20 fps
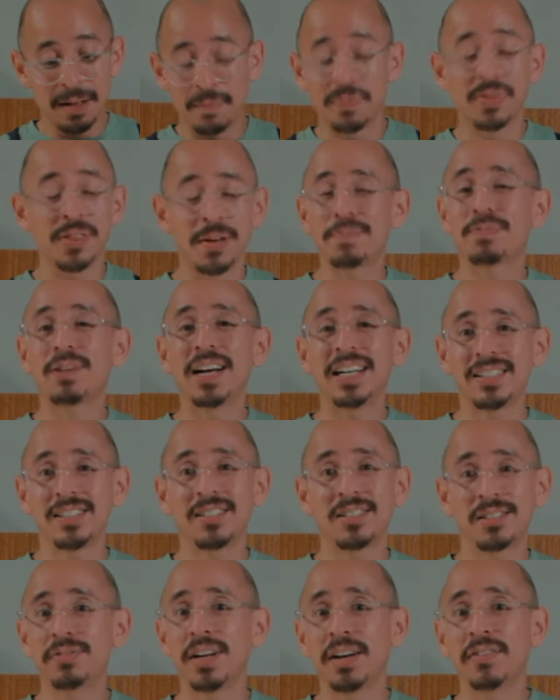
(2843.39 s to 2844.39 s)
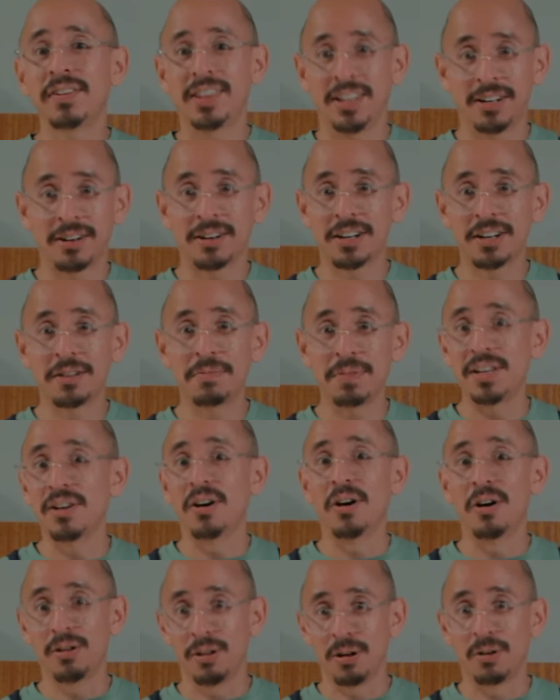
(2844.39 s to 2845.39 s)
The prices of everything are gonna be
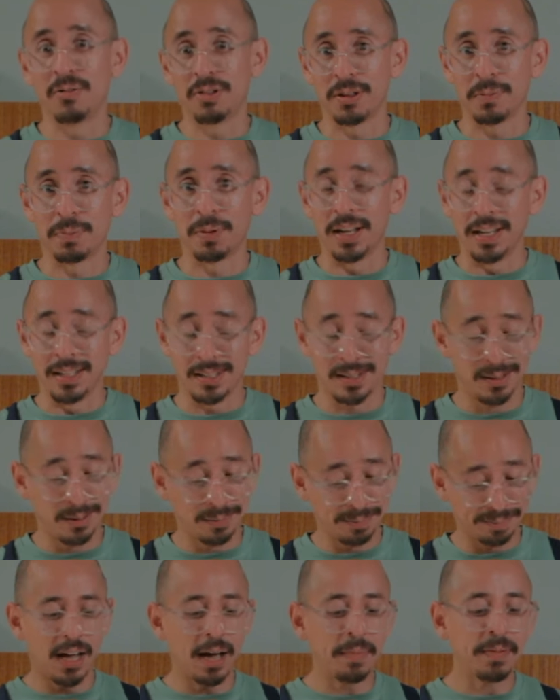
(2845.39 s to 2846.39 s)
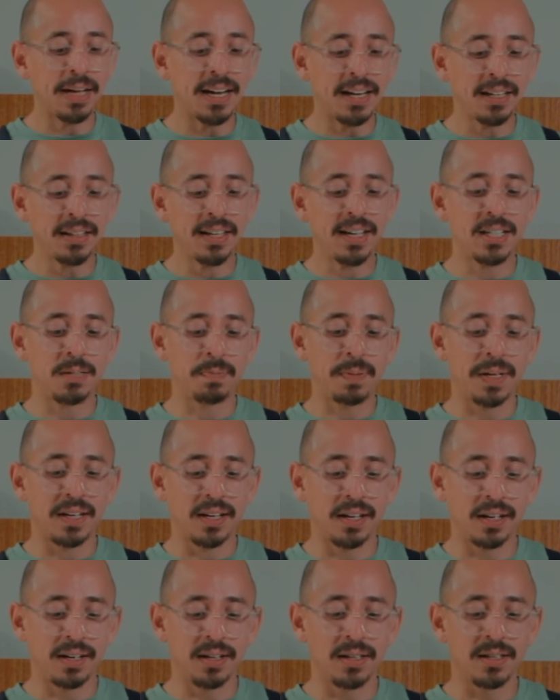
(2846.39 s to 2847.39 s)
all over the place. I'm getting these
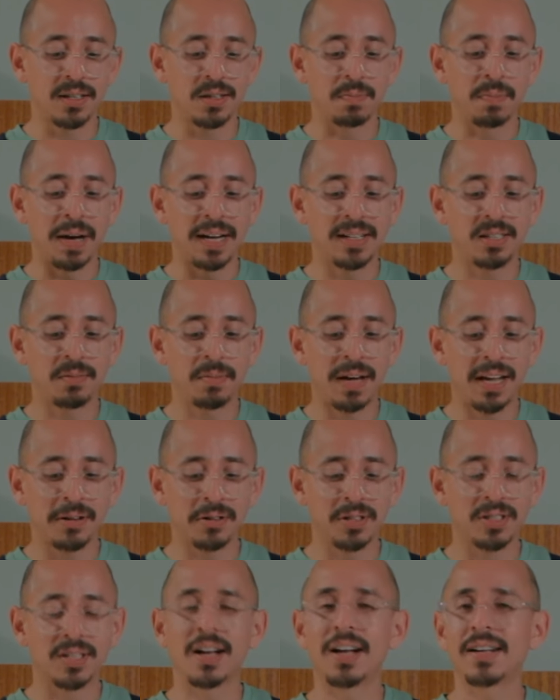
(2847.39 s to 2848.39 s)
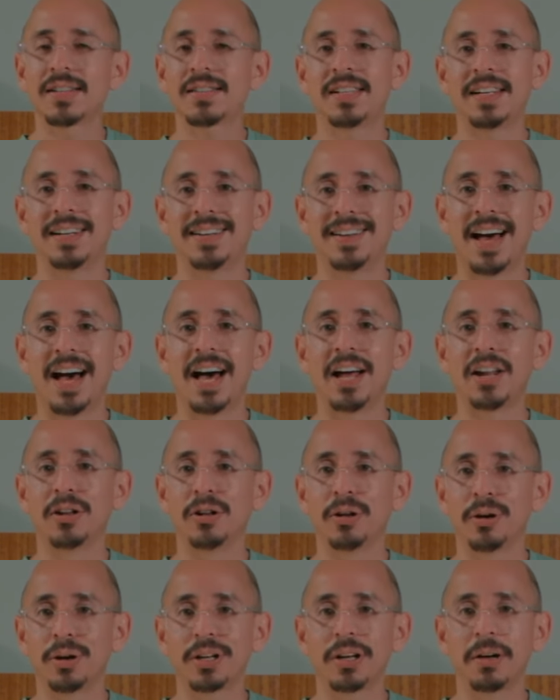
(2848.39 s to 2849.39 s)
because my tomato sauce did not
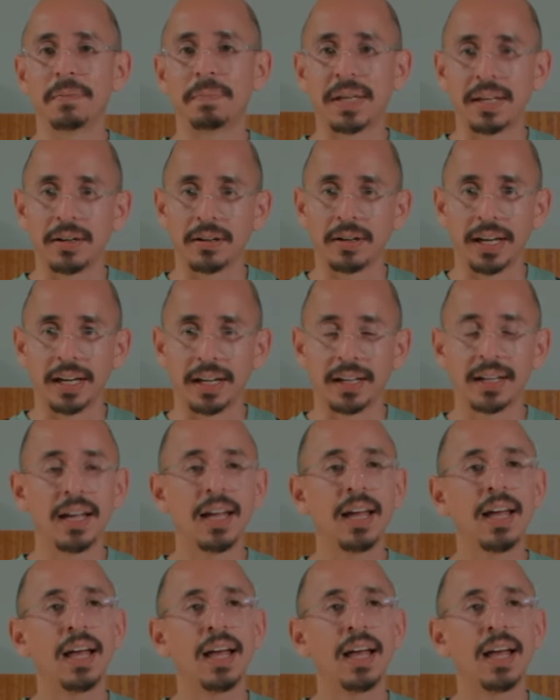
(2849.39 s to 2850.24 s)
look appealing.